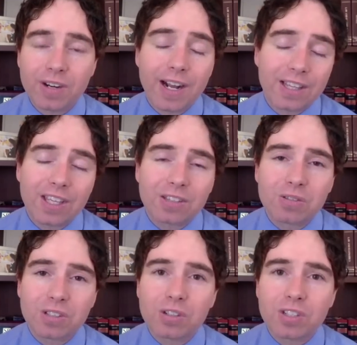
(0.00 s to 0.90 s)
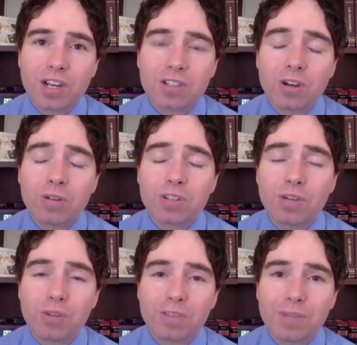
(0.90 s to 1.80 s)
And I think there's a good chance
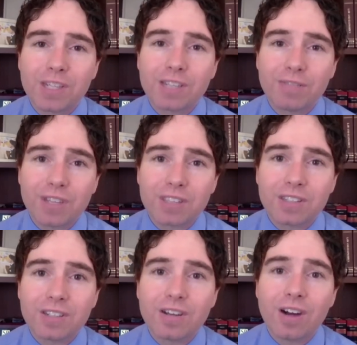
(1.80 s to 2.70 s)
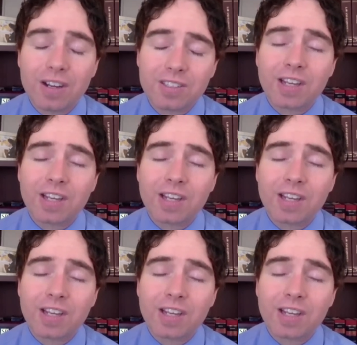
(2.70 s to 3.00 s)
O.J. would have been convicted a